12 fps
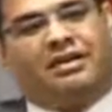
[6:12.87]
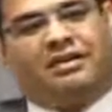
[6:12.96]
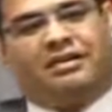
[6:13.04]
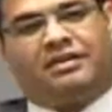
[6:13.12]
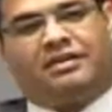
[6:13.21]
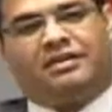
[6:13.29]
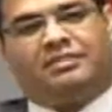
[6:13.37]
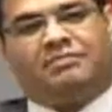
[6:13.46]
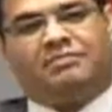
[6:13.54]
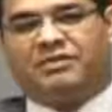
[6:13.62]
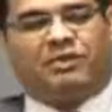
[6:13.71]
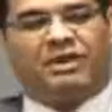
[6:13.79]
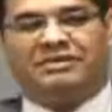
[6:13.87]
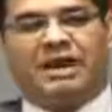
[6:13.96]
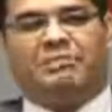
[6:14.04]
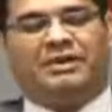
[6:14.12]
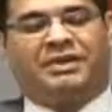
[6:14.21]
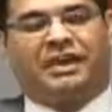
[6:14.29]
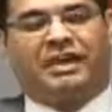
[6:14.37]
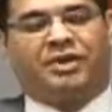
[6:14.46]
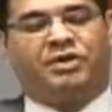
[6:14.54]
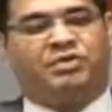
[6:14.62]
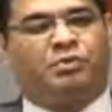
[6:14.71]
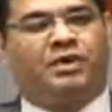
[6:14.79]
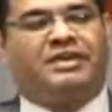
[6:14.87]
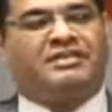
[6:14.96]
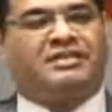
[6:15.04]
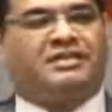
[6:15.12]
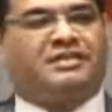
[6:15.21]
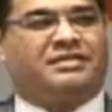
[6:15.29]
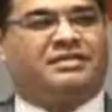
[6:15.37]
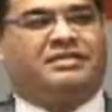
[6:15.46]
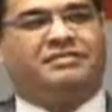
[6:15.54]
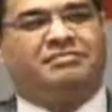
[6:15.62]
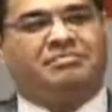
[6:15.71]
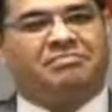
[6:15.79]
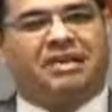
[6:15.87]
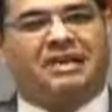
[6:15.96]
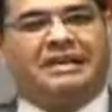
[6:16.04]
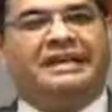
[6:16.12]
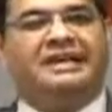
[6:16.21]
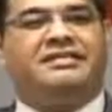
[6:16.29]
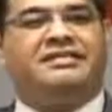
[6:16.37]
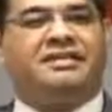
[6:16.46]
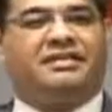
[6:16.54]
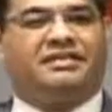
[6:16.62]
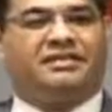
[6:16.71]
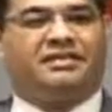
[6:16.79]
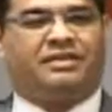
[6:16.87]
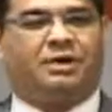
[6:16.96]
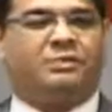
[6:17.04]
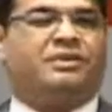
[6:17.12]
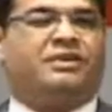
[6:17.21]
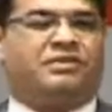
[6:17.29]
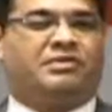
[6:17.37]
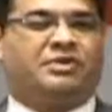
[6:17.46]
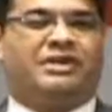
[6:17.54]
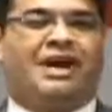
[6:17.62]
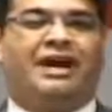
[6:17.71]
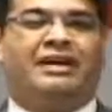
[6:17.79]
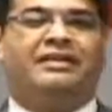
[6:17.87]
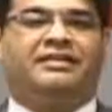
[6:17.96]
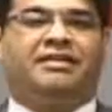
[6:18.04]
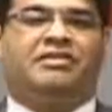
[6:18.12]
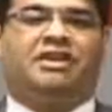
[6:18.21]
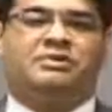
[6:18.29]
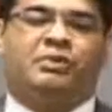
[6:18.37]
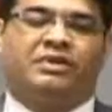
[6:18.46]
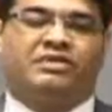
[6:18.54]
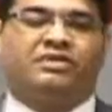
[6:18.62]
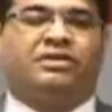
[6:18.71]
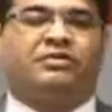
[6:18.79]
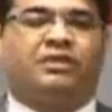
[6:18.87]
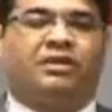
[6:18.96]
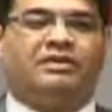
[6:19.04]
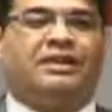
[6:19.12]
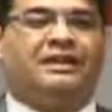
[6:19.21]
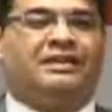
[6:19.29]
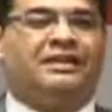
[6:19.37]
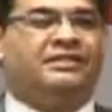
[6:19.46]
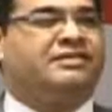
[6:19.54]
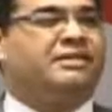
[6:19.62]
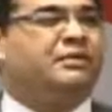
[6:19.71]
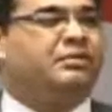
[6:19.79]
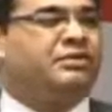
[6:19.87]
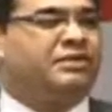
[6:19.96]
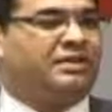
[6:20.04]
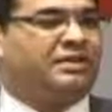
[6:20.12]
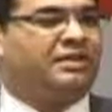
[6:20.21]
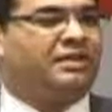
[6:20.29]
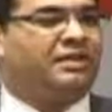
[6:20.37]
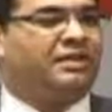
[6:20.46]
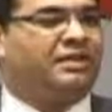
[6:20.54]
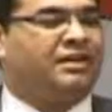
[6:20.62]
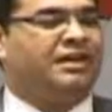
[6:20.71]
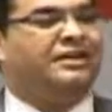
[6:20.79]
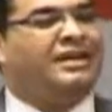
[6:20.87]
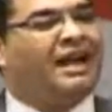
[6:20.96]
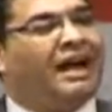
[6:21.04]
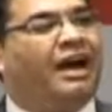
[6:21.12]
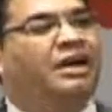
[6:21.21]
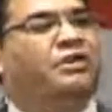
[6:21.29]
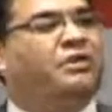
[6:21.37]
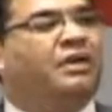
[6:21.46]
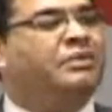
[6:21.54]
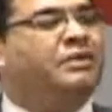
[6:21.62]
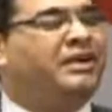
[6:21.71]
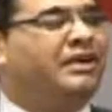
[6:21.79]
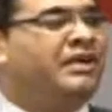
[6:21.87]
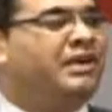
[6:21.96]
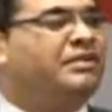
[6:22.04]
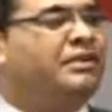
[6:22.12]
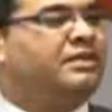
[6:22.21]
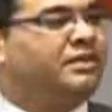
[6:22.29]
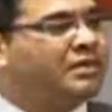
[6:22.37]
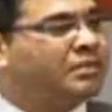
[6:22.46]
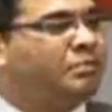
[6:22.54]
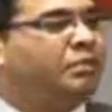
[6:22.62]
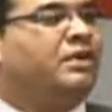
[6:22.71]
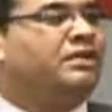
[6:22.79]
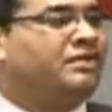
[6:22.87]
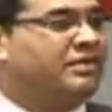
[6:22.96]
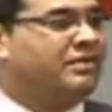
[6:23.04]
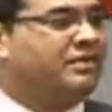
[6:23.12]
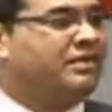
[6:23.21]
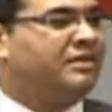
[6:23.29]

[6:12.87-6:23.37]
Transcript: For example, giving a small instance, a DTC corporation which was handling the transportation of all the athletes in CWG, they had to communicate with police.